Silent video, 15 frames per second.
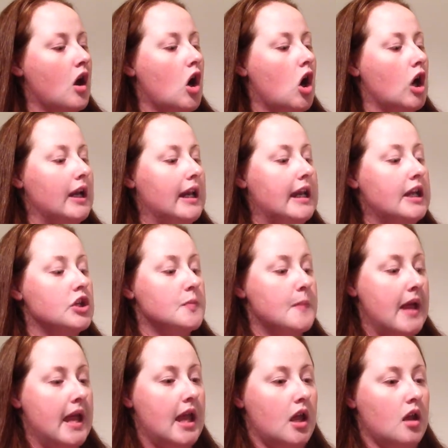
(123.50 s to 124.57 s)
on each
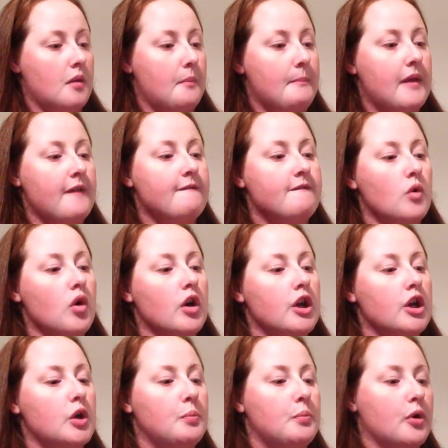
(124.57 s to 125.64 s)
pan before
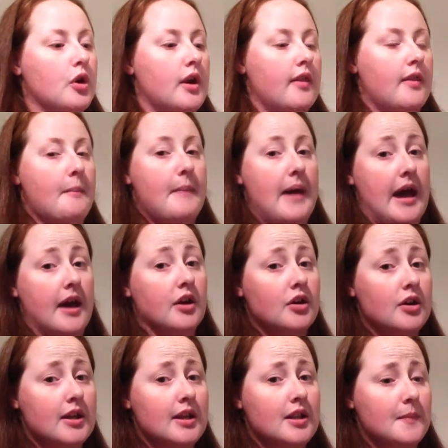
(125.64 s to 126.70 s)
you put the
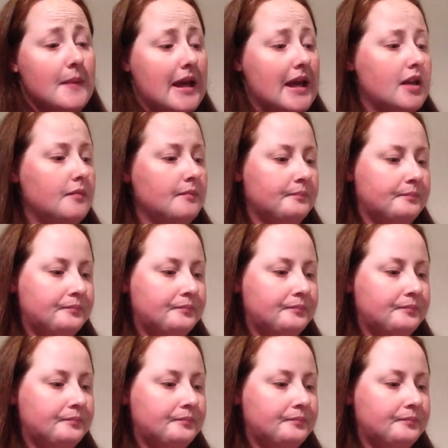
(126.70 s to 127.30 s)
batter in the pan.